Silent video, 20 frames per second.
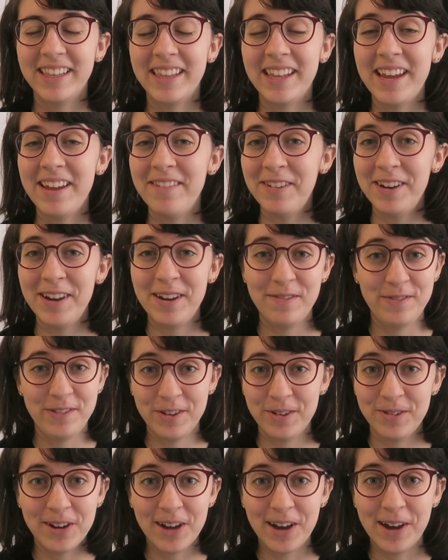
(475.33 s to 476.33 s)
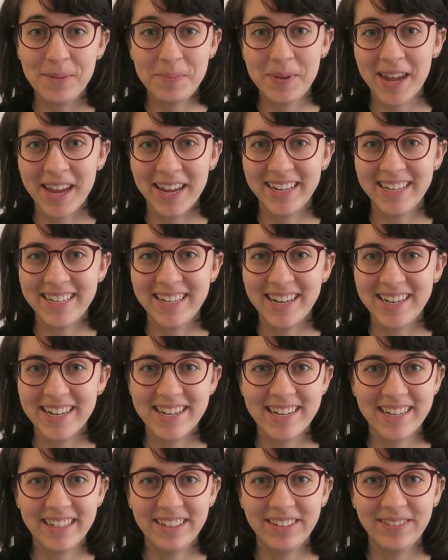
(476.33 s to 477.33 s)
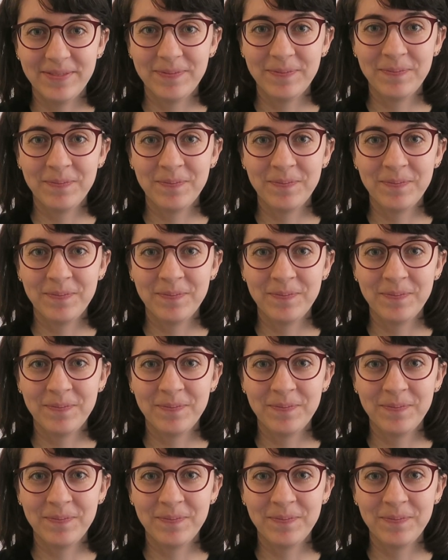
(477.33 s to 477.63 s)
even if you're not paying attention.